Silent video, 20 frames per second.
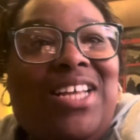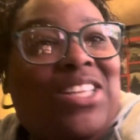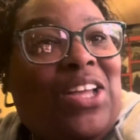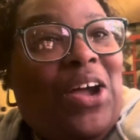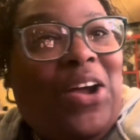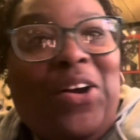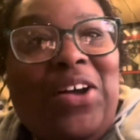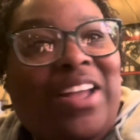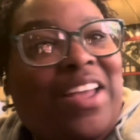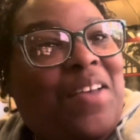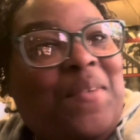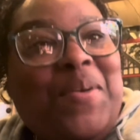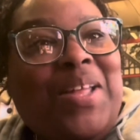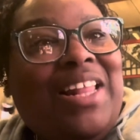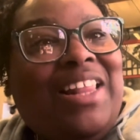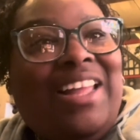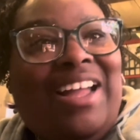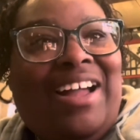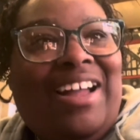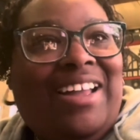gonna give me the
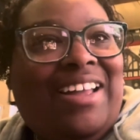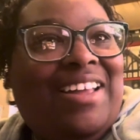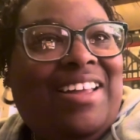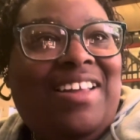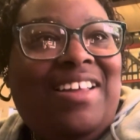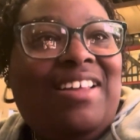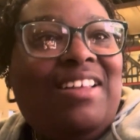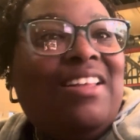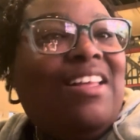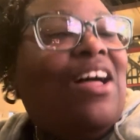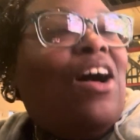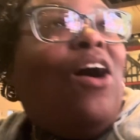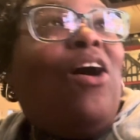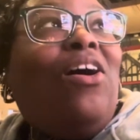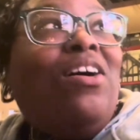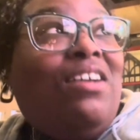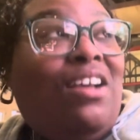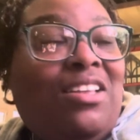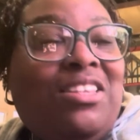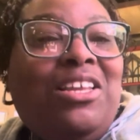line. All
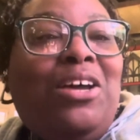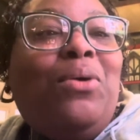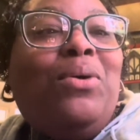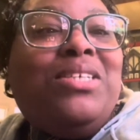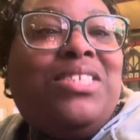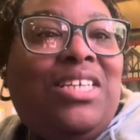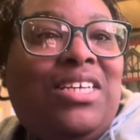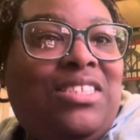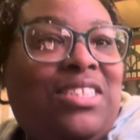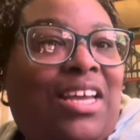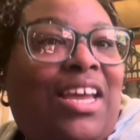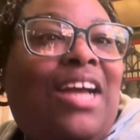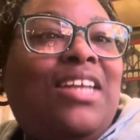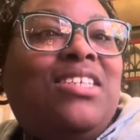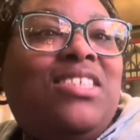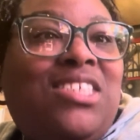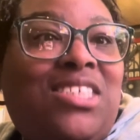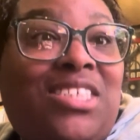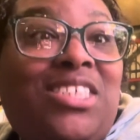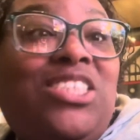I know is the Kansas
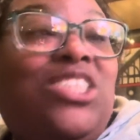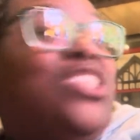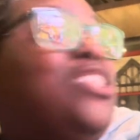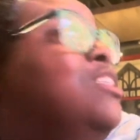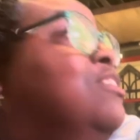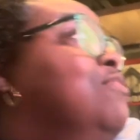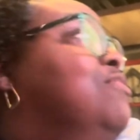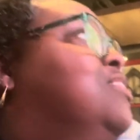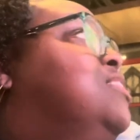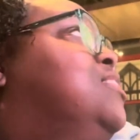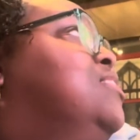City Chiefs.